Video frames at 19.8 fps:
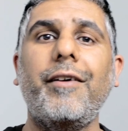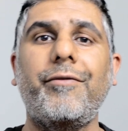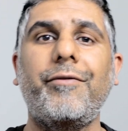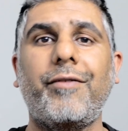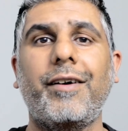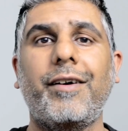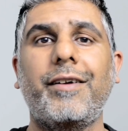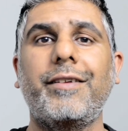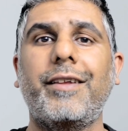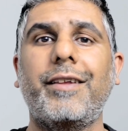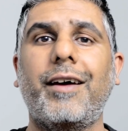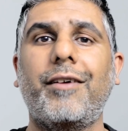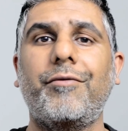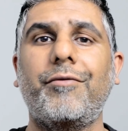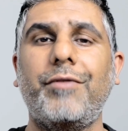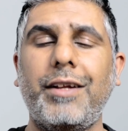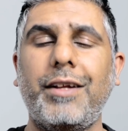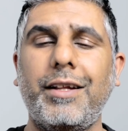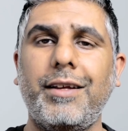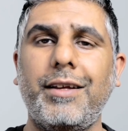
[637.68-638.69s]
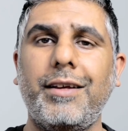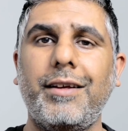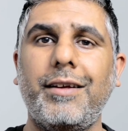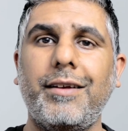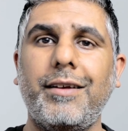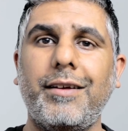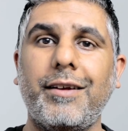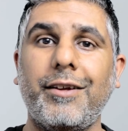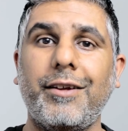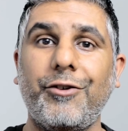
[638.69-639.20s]
find that
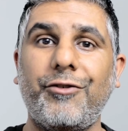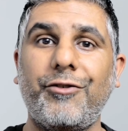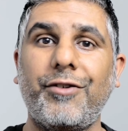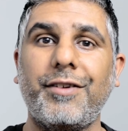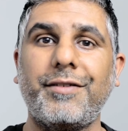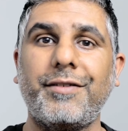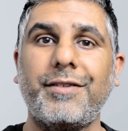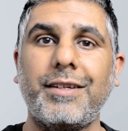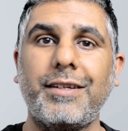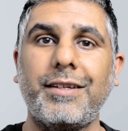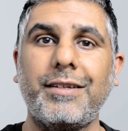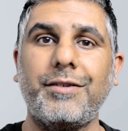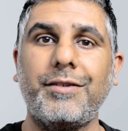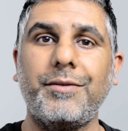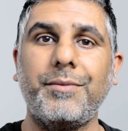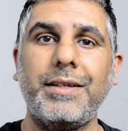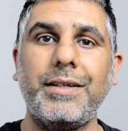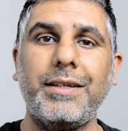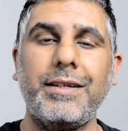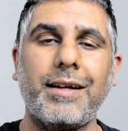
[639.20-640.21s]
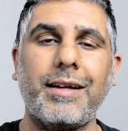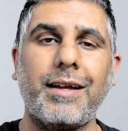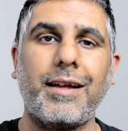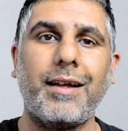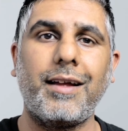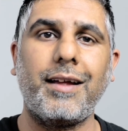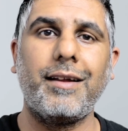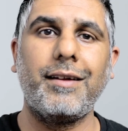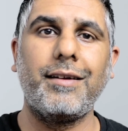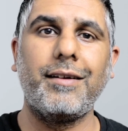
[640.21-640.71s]
really interesting to me,
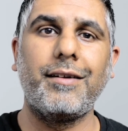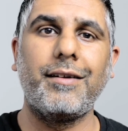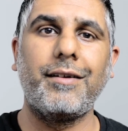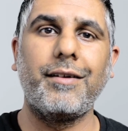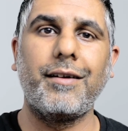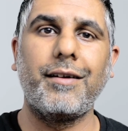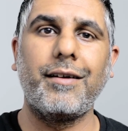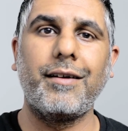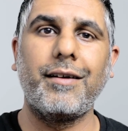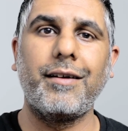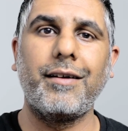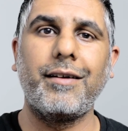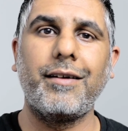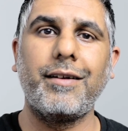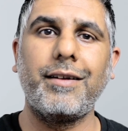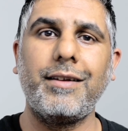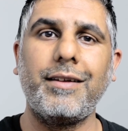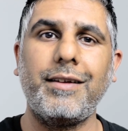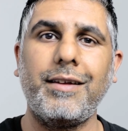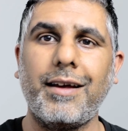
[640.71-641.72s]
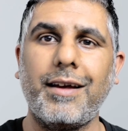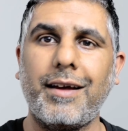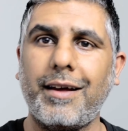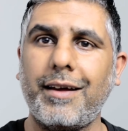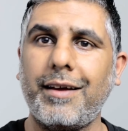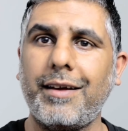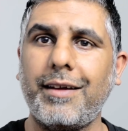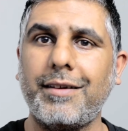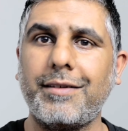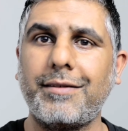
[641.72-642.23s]
and yeah,
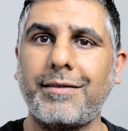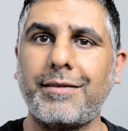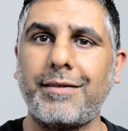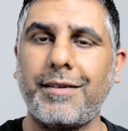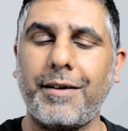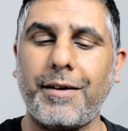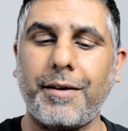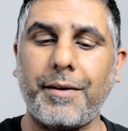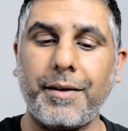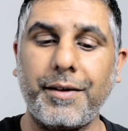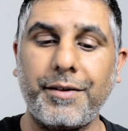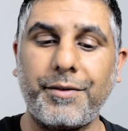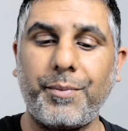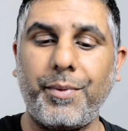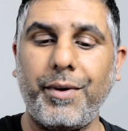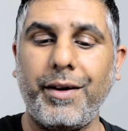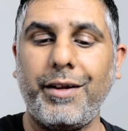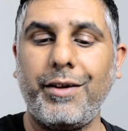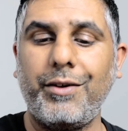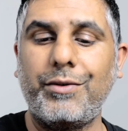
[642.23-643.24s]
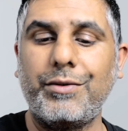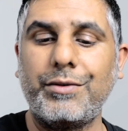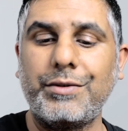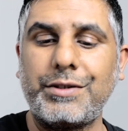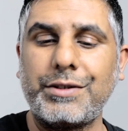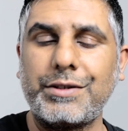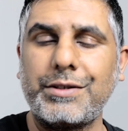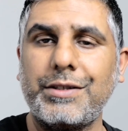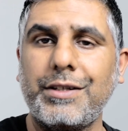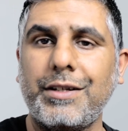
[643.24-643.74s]
it's pretty
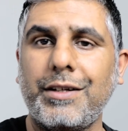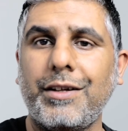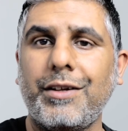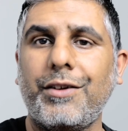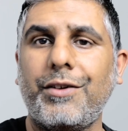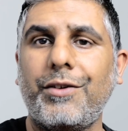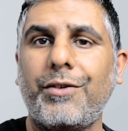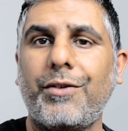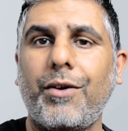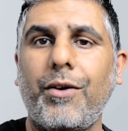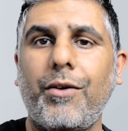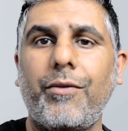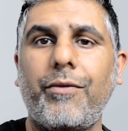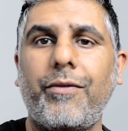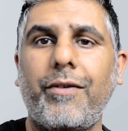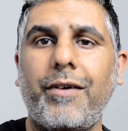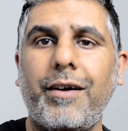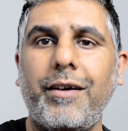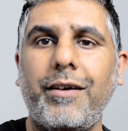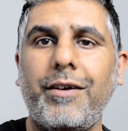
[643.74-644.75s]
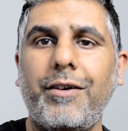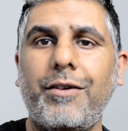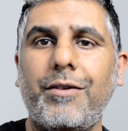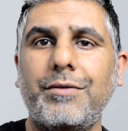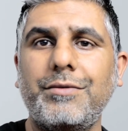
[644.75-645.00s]
good. So if I go